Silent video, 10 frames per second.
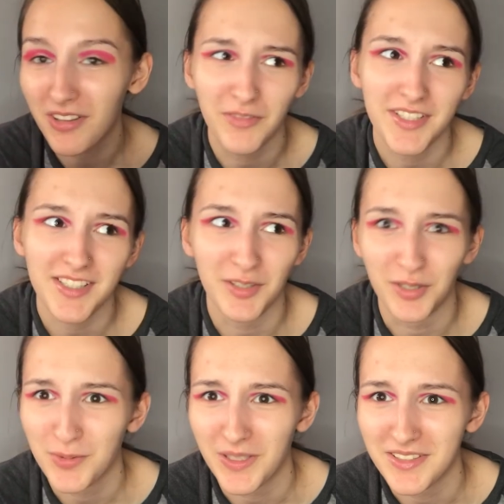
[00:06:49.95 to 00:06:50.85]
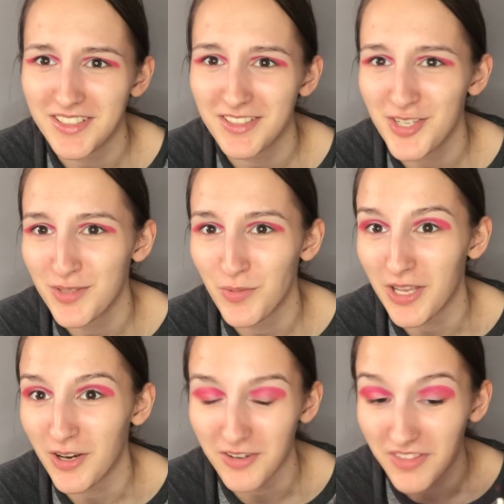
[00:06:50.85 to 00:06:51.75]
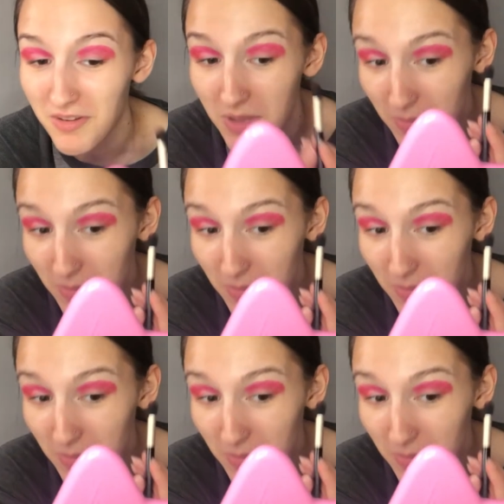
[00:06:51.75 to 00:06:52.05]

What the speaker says: obviously not twins because she's way younger than me,